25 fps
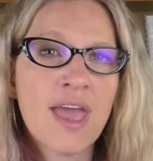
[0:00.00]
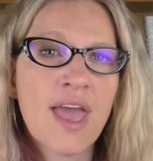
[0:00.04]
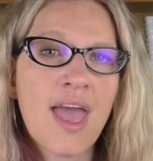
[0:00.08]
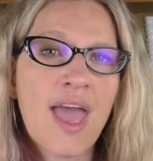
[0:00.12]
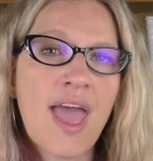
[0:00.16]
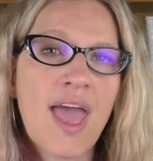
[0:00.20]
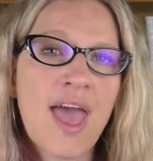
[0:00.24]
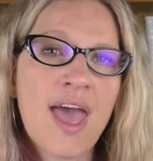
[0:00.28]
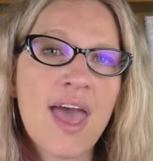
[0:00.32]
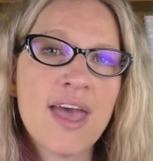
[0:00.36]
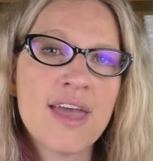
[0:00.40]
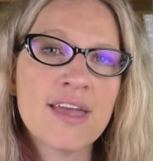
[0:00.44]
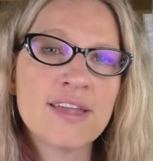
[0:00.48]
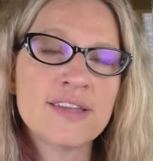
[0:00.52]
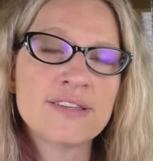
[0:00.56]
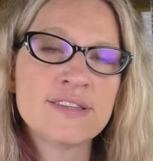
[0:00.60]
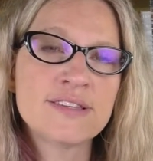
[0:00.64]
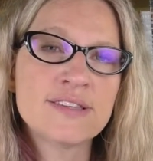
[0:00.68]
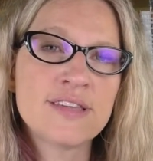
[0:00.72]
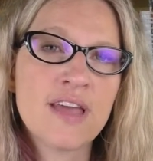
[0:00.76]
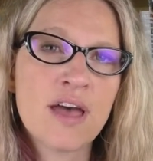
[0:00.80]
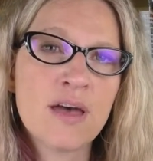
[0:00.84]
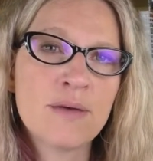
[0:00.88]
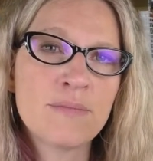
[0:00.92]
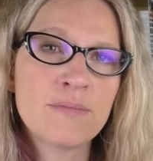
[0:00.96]

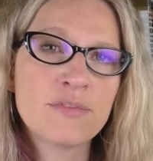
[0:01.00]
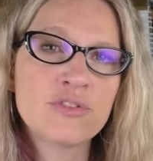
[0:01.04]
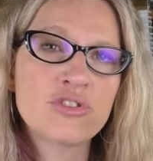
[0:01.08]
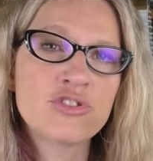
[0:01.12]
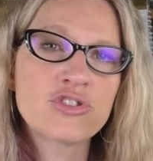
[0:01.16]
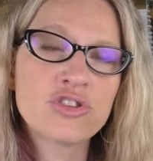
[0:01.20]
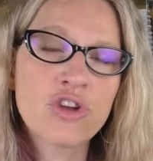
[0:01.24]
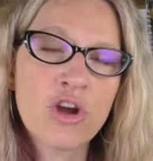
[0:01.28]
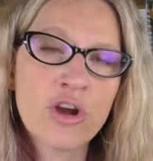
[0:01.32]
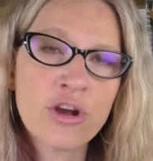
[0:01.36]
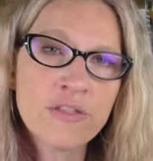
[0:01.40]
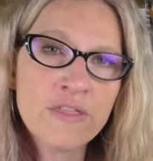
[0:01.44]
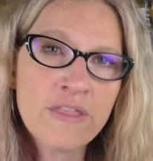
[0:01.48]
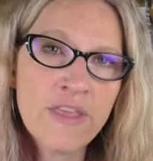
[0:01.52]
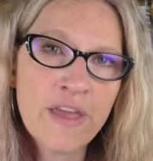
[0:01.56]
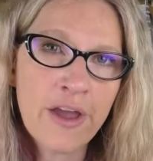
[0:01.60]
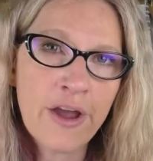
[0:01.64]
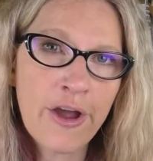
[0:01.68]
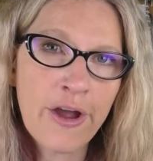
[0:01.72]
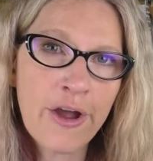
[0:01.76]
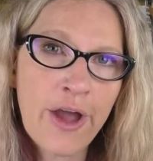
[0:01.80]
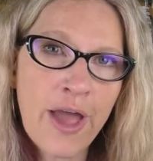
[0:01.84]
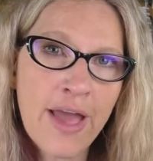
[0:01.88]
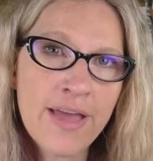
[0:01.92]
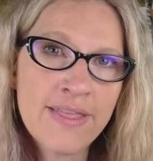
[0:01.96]
and start
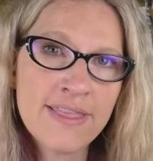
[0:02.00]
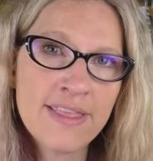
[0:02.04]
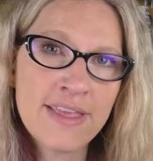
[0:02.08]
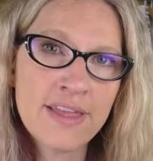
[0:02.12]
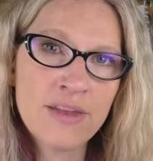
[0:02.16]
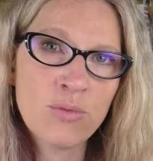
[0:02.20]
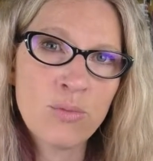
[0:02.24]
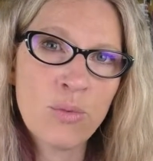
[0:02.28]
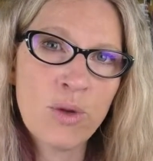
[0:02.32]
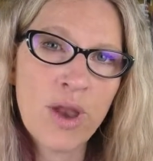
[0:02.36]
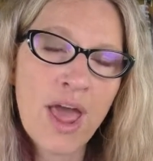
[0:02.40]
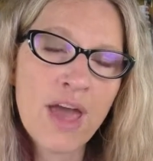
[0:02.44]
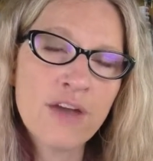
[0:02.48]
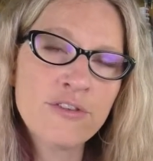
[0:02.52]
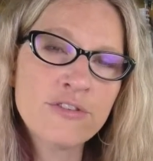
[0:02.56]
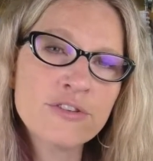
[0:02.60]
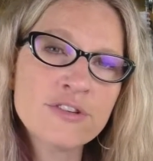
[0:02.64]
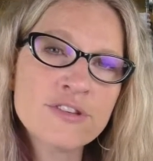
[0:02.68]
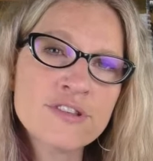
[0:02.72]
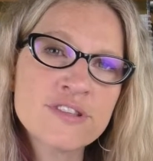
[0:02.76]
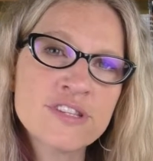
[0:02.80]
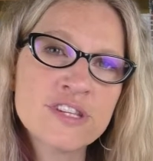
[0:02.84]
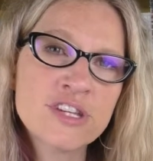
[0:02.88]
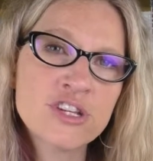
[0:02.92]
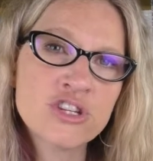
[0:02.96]
there, and then whatever
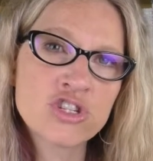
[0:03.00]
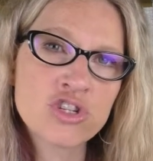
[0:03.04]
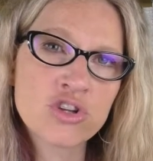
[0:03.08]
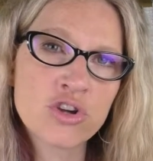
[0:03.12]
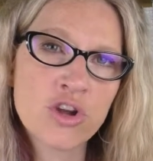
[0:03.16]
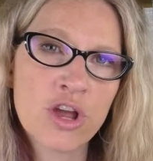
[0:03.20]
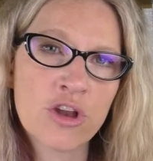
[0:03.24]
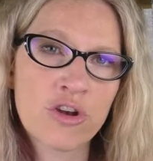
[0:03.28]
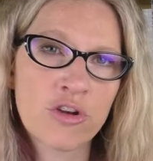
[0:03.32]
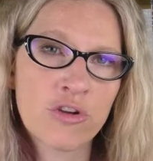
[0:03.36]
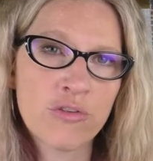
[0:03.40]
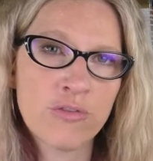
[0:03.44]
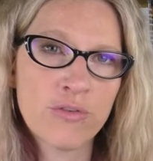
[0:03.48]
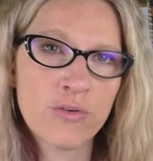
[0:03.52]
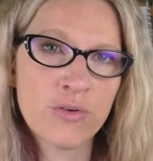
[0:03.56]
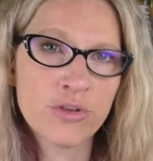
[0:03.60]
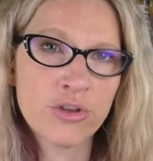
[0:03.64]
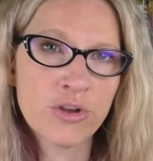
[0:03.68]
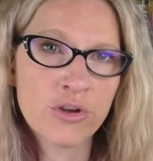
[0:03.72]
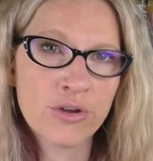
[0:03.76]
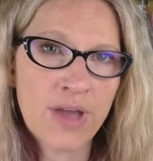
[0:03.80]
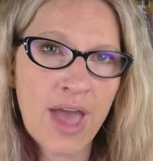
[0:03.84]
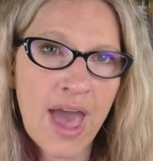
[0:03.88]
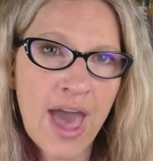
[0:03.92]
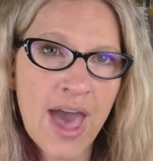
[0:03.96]
seizure interval
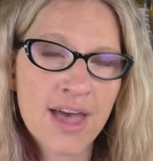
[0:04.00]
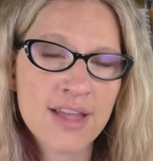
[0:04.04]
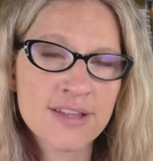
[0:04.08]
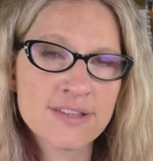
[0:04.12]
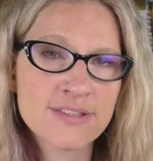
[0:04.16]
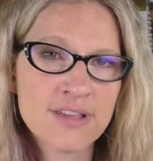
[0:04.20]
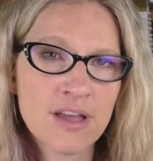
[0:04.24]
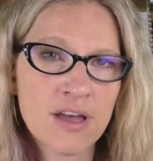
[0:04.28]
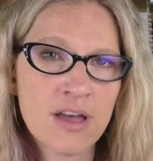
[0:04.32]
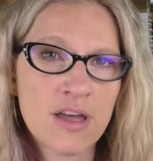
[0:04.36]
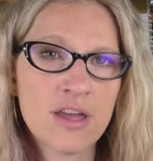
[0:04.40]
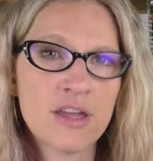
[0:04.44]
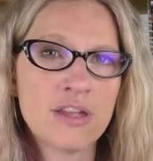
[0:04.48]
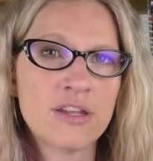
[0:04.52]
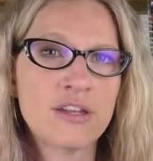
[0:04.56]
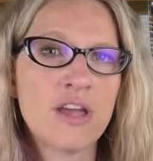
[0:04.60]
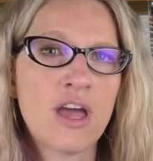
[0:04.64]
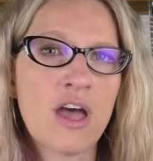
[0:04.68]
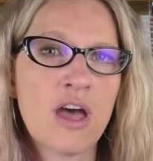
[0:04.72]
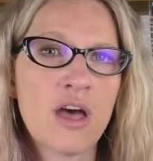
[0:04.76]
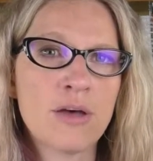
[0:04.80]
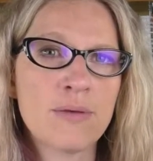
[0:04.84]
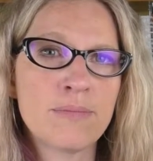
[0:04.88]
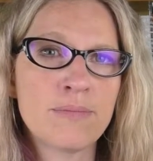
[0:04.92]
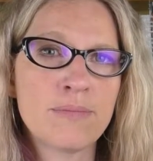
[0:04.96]
your cat's
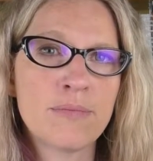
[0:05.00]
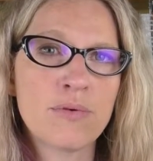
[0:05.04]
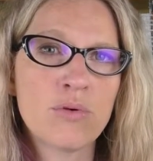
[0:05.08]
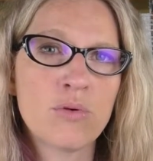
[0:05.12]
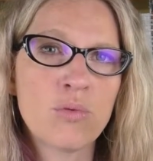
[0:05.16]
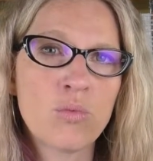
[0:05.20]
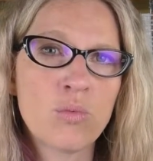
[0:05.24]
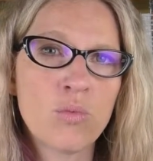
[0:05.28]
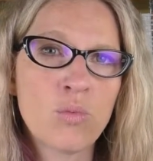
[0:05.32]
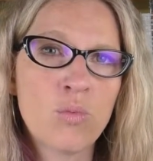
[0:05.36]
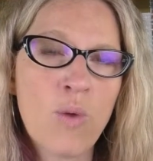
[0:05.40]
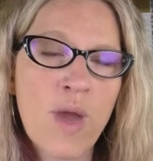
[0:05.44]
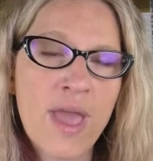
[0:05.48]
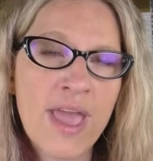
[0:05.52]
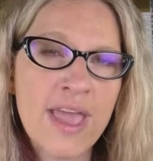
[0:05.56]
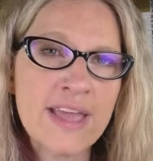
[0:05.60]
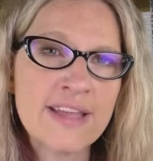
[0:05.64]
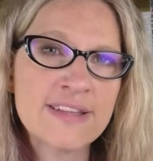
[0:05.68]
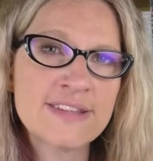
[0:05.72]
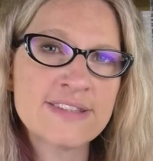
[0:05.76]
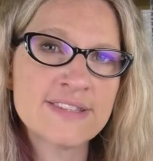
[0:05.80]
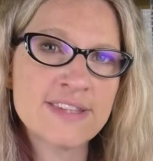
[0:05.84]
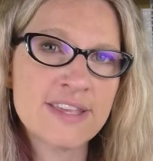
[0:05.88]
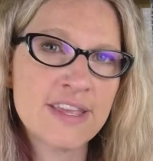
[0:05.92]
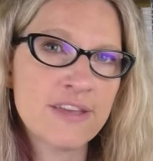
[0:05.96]
on, wait
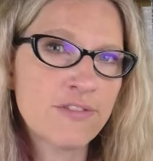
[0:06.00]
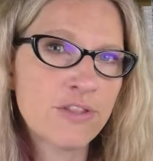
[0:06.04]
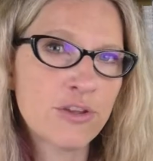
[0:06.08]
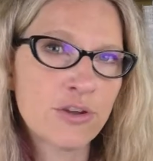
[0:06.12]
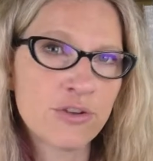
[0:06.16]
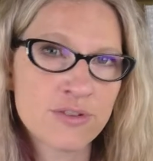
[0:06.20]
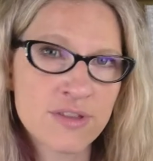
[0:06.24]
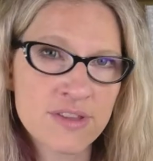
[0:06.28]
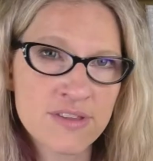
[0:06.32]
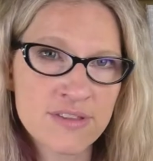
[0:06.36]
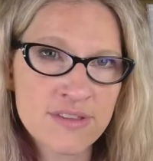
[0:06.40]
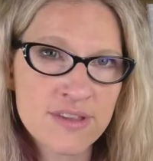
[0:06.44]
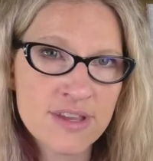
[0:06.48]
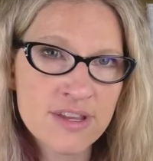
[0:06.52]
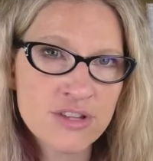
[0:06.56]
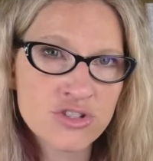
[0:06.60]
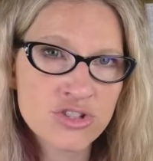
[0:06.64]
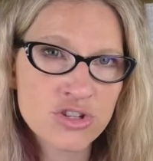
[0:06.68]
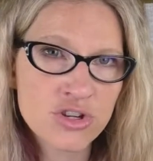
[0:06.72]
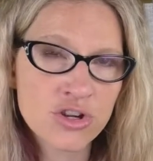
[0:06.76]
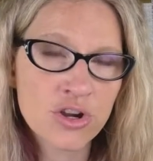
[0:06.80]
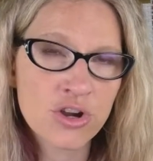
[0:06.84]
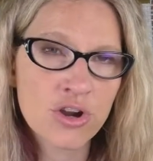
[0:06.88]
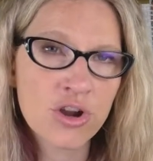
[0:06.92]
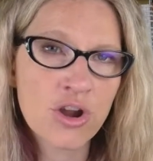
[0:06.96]
and see if there's a
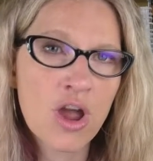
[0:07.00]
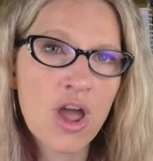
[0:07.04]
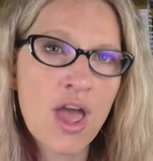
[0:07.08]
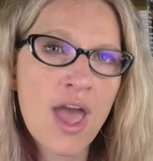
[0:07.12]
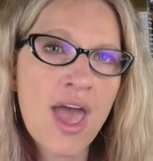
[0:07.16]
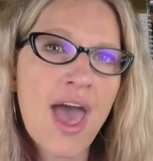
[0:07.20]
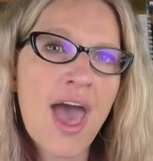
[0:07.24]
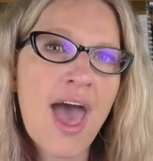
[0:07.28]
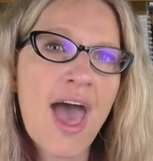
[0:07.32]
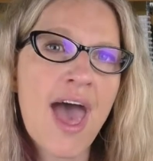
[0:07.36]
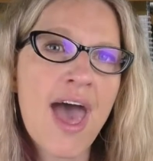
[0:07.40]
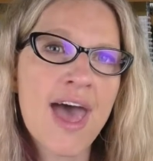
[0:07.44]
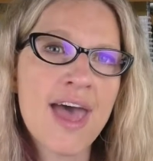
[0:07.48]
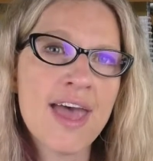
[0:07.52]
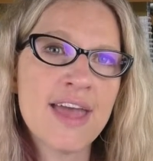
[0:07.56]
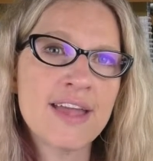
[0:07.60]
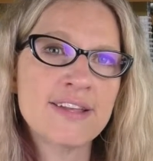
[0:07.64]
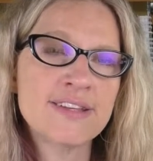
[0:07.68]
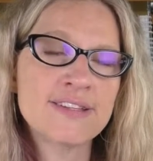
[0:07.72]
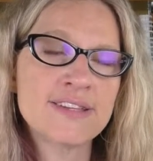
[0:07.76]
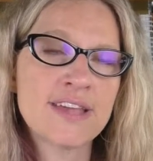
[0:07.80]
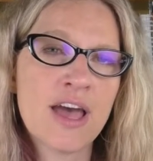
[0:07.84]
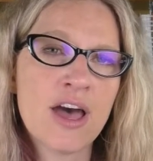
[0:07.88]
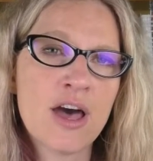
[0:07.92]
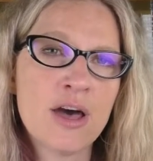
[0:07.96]
seizure,
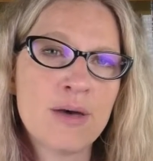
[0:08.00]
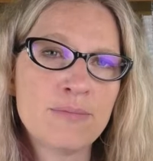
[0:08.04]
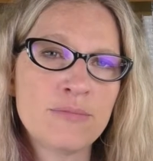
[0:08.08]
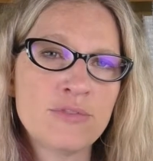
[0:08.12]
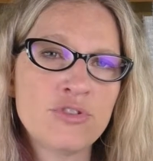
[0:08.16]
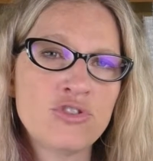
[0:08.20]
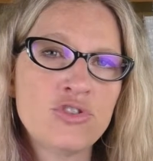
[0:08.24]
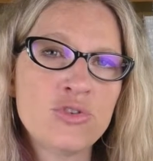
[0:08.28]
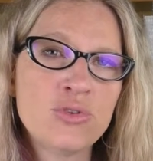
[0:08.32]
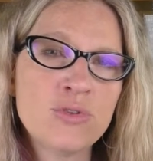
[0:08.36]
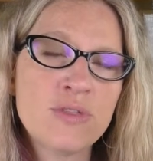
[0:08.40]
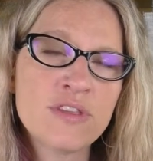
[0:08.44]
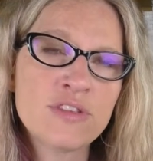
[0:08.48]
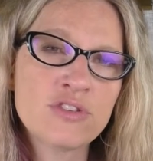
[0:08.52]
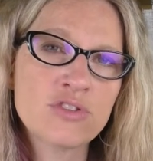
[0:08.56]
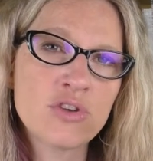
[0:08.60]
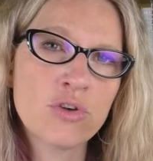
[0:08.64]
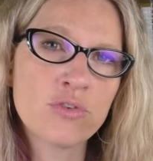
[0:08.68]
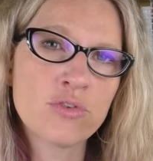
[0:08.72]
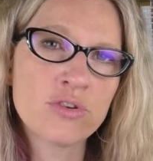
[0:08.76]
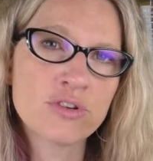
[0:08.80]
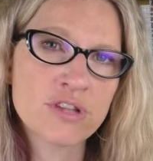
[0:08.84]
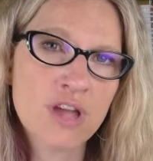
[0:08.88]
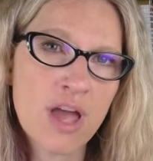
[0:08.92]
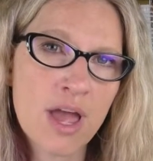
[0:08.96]
and do this
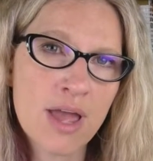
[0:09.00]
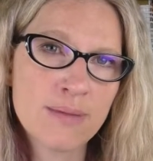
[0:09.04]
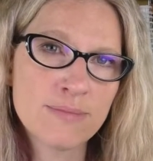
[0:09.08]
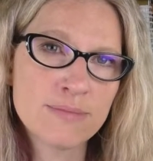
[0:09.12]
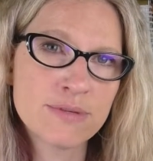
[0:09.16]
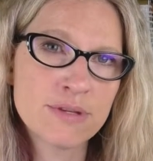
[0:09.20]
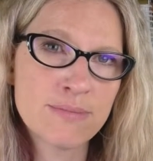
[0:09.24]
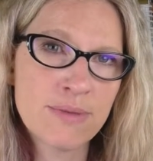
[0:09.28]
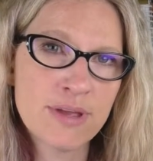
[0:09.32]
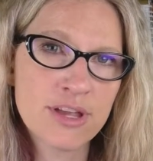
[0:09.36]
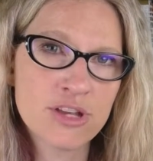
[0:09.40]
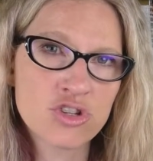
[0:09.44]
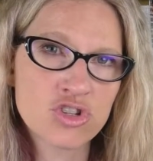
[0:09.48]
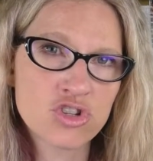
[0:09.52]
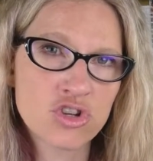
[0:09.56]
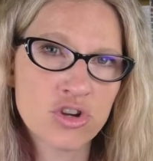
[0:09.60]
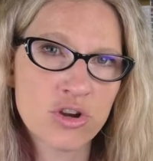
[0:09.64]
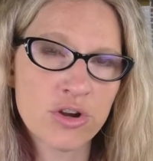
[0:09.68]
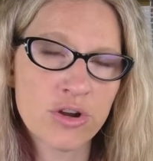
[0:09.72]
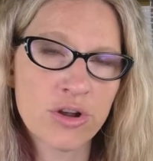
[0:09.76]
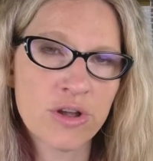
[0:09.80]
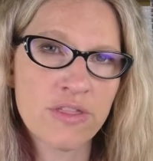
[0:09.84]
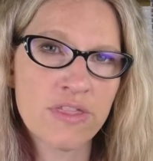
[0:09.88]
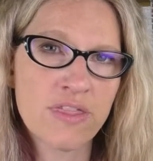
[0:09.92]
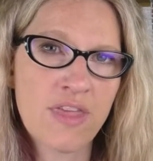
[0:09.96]
over time to make
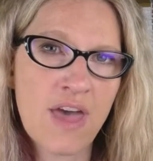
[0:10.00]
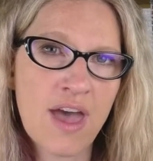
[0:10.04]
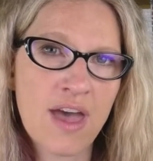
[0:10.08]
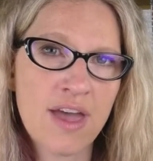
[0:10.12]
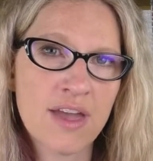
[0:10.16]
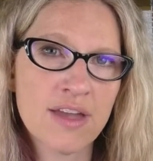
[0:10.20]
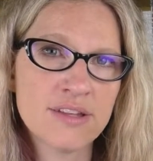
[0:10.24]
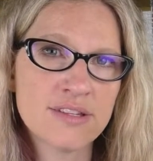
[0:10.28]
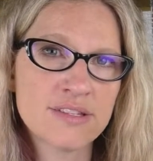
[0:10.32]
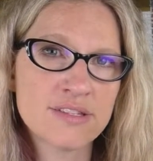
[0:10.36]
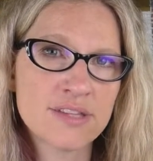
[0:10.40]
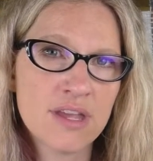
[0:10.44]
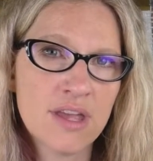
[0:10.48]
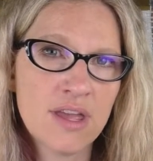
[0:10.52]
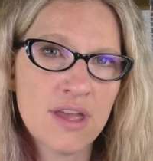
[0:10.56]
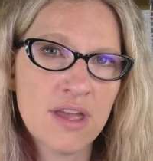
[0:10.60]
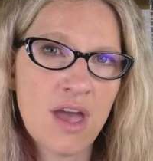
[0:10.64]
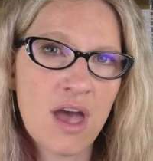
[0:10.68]
sure that